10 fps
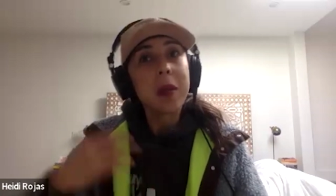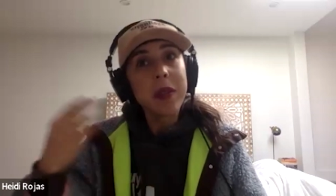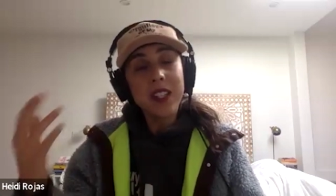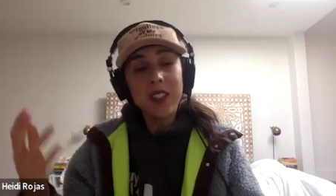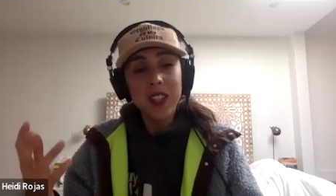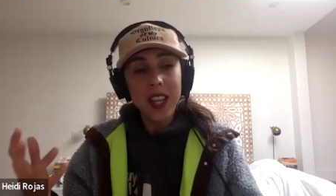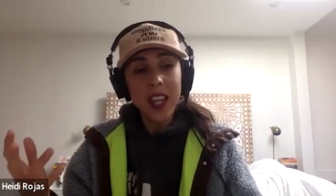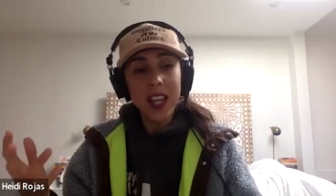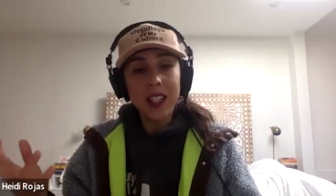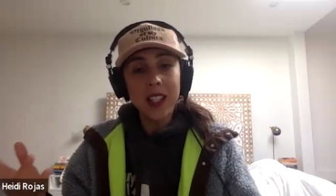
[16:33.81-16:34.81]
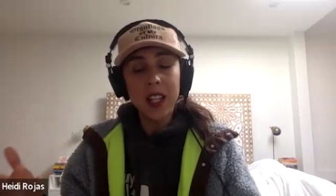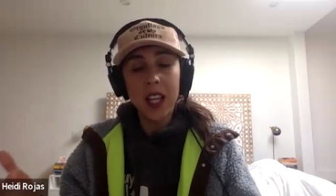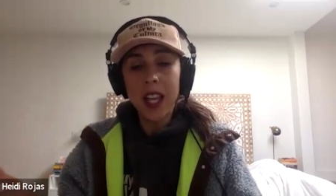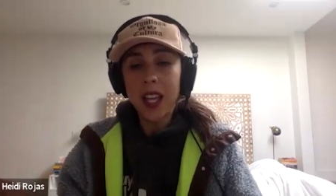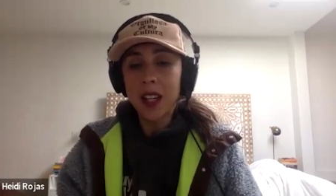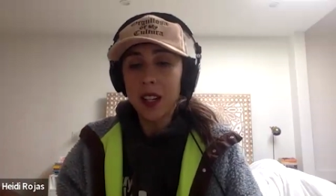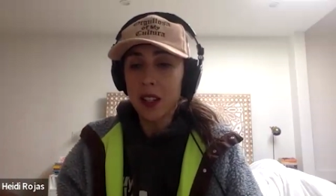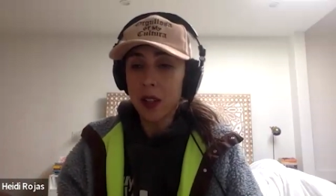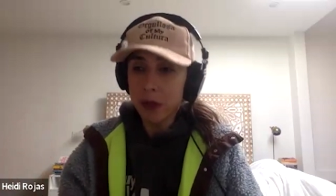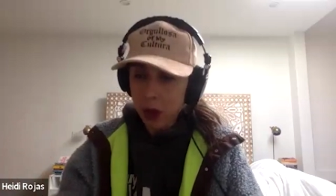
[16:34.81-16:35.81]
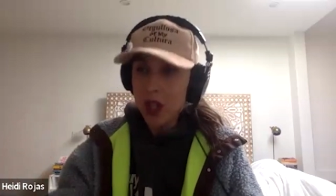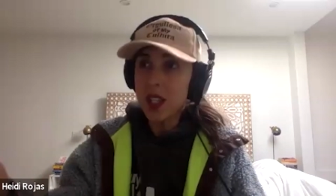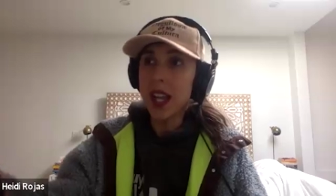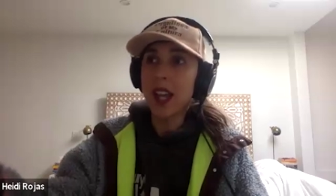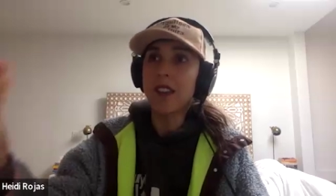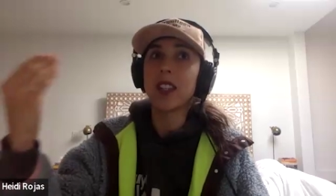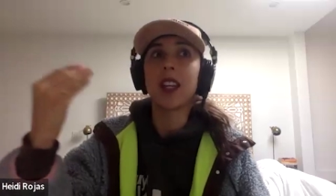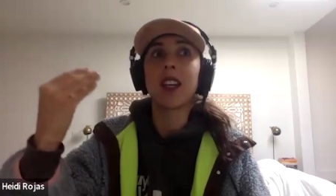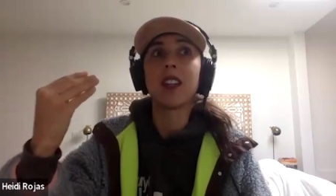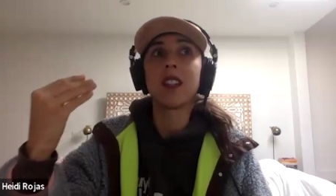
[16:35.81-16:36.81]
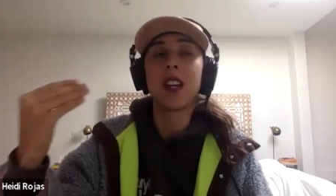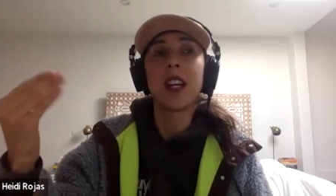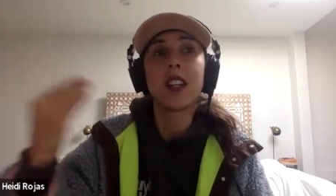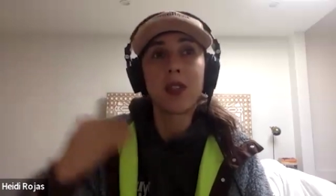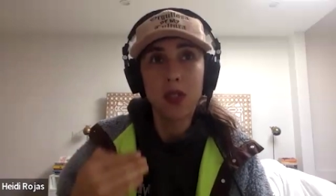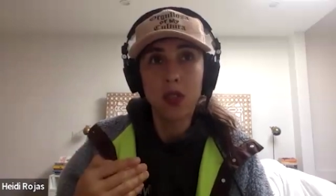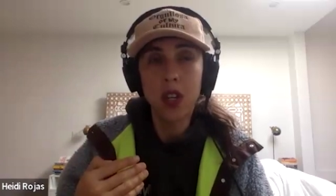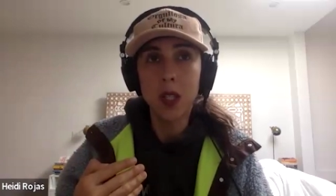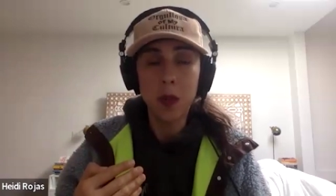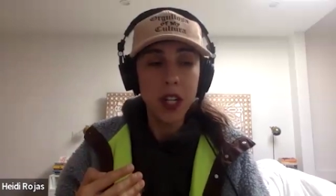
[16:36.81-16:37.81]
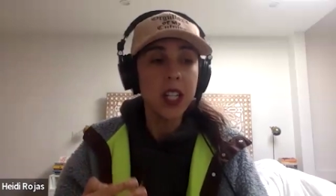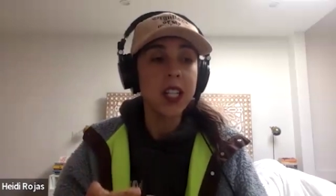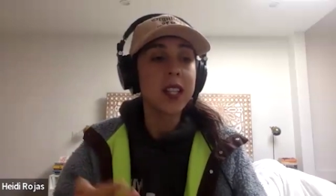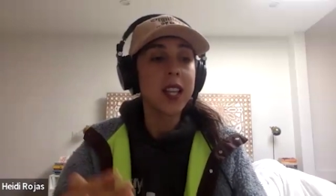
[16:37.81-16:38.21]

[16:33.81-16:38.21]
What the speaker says: But it's, and of course I have like a ton of experience.